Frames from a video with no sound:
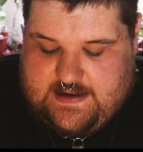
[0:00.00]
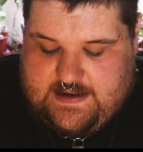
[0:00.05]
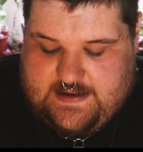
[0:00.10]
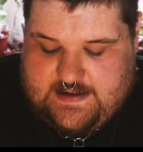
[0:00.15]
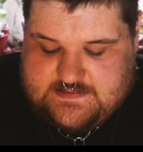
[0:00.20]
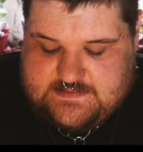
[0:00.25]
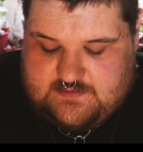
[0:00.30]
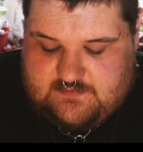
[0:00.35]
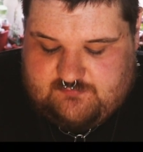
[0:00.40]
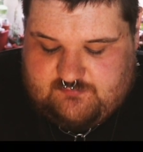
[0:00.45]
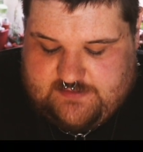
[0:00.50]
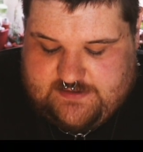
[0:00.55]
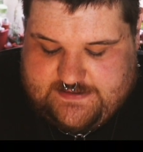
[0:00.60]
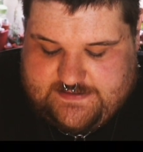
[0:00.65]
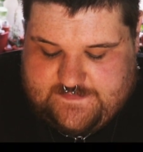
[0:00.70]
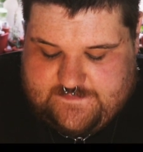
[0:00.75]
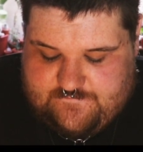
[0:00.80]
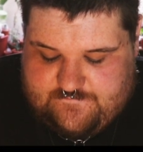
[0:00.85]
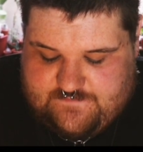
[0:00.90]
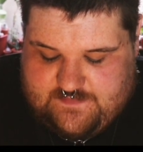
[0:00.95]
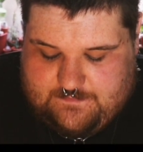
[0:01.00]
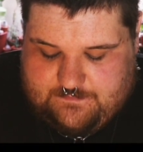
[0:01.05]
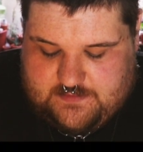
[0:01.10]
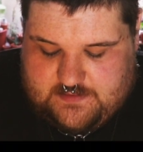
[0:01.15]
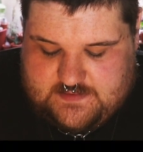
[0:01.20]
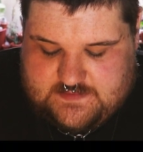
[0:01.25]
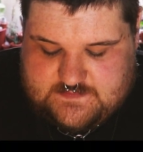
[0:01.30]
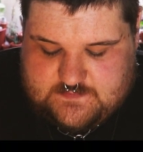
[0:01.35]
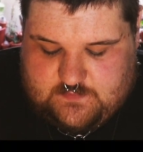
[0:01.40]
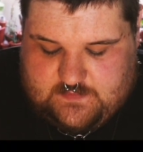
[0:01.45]
It's a really
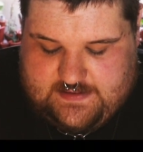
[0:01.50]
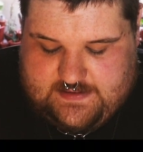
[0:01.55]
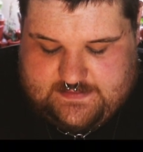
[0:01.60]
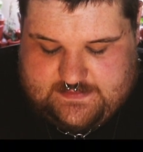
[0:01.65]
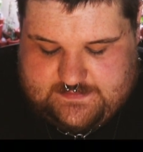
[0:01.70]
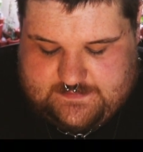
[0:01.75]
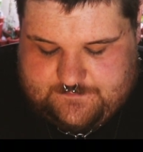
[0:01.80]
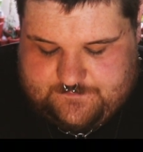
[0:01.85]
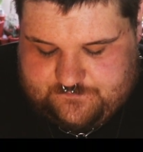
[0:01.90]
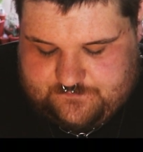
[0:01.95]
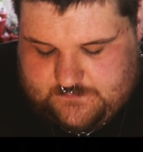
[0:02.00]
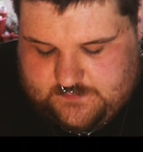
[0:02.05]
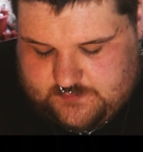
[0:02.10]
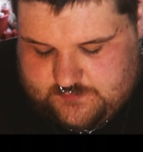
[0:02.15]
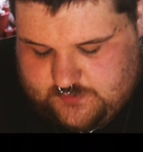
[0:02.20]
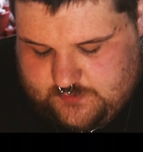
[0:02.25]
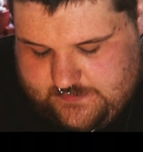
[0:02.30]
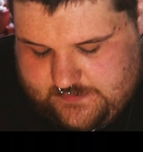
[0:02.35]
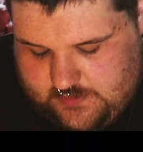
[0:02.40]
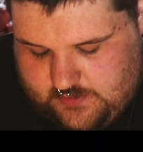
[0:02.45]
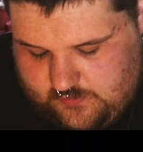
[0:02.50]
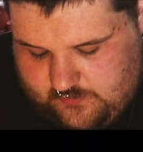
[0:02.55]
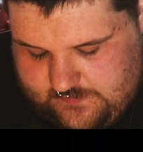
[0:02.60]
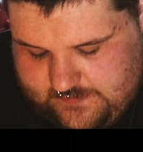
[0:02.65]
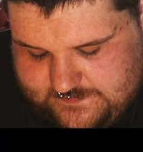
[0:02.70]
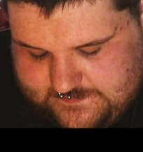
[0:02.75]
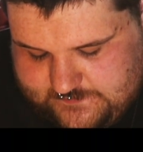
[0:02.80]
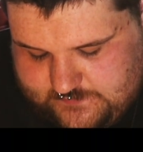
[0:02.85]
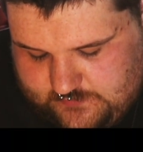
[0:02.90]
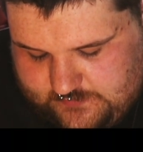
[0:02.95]
fabulous way to
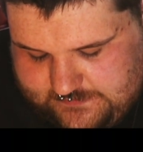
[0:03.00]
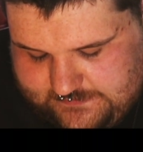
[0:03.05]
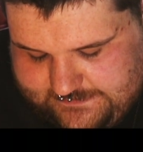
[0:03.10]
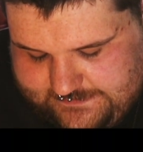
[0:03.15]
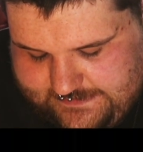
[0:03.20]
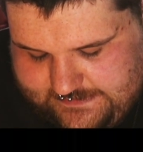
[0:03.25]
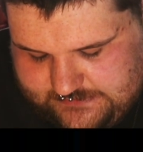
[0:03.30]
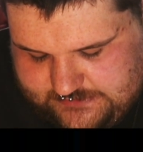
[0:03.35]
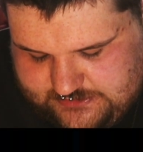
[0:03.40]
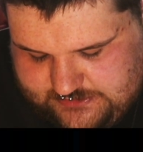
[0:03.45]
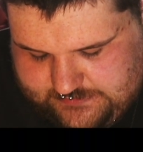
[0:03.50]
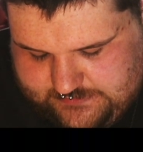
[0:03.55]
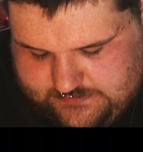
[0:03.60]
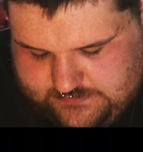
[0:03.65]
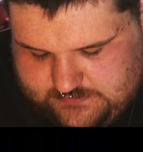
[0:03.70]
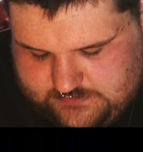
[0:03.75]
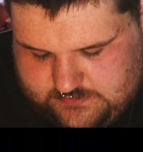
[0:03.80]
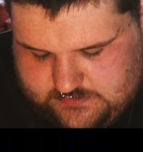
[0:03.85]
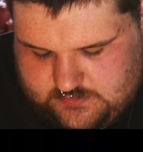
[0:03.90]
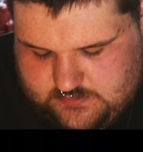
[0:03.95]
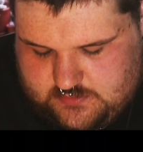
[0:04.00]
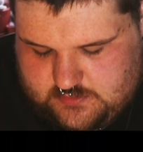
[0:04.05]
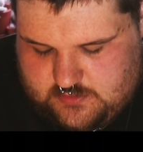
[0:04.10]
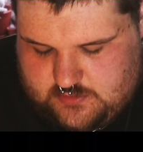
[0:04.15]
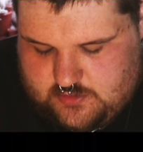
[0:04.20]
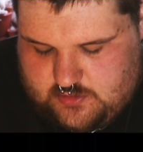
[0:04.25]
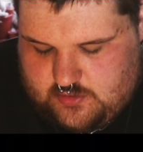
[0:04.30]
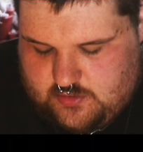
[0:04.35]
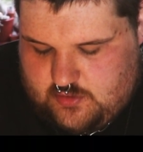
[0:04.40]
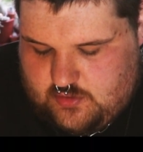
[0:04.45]
increase your collection
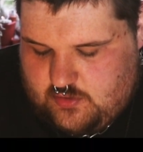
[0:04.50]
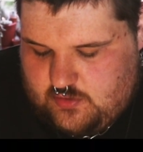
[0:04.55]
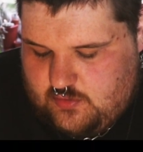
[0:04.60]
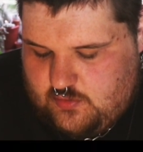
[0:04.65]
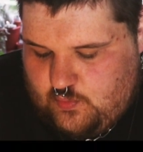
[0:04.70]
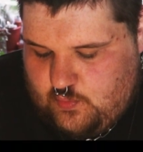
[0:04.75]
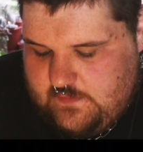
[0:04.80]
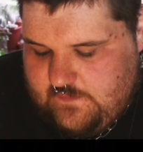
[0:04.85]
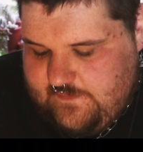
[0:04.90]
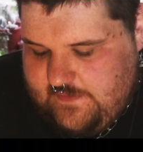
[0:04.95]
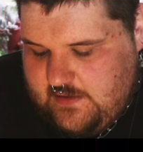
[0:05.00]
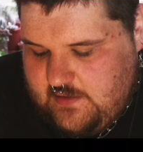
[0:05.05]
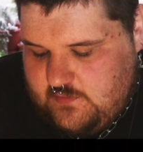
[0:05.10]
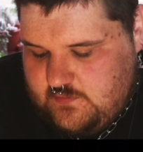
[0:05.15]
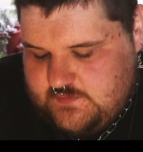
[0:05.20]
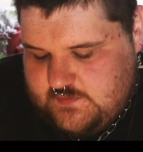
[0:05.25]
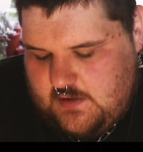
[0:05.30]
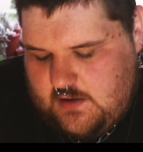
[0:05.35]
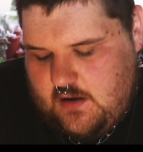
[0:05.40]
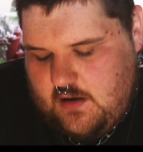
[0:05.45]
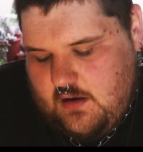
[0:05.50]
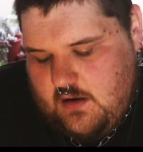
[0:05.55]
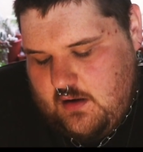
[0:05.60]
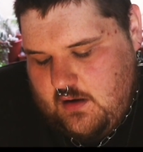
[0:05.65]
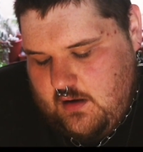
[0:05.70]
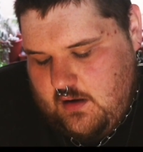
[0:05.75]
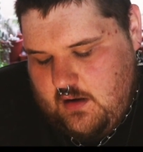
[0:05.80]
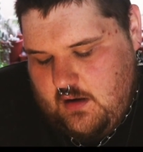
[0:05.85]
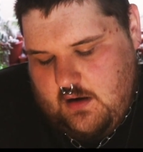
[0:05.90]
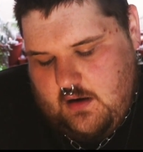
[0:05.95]
without,
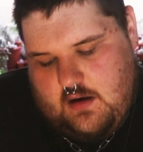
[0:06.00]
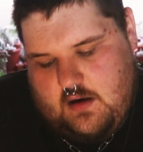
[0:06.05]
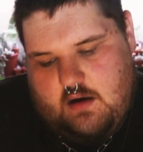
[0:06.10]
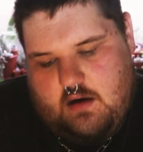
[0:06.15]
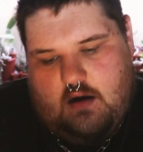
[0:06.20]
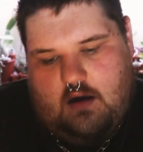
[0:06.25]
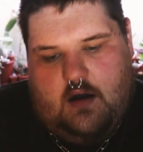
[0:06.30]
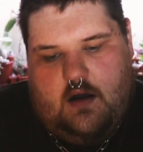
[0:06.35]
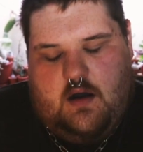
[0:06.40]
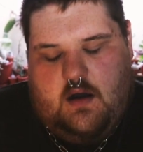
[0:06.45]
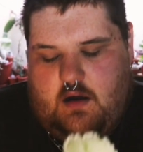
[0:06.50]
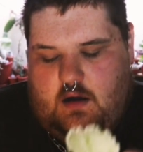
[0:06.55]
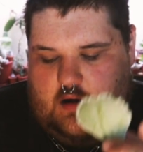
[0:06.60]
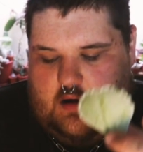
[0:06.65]
oh.